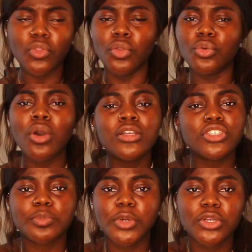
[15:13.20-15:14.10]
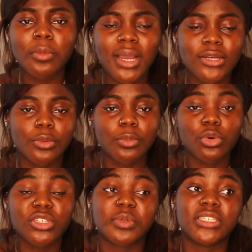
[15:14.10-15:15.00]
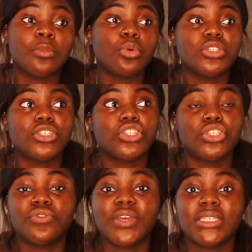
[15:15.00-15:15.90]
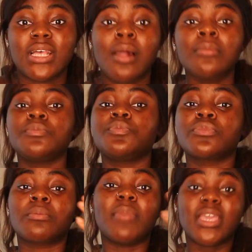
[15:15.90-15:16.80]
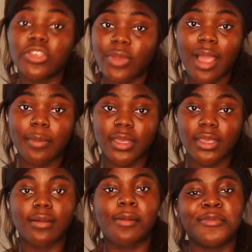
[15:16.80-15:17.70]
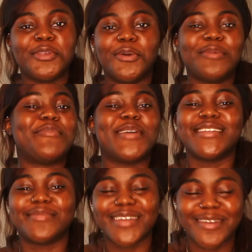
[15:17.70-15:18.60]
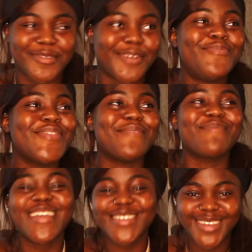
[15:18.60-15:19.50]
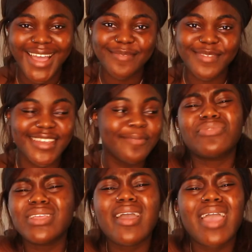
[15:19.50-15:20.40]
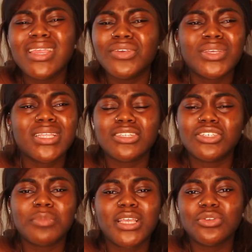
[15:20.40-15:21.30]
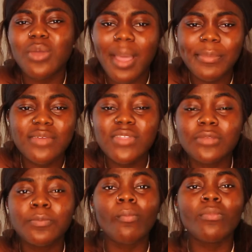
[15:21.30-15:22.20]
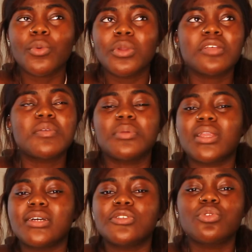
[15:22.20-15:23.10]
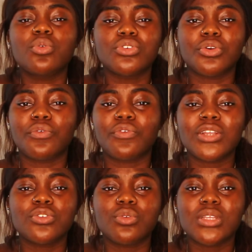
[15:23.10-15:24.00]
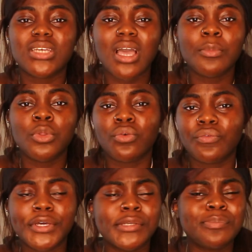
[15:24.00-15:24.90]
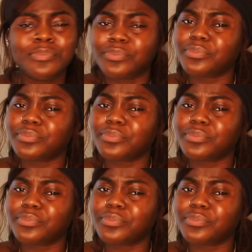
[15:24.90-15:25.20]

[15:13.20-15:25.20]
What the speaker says: You can't just put your mind on pause, but it's important to do things that make you happy. I love putting to my camera that make you happy. Yeah, anything that just makes you happy. If that's one of those people that like to talk to your friends all the time on the phone,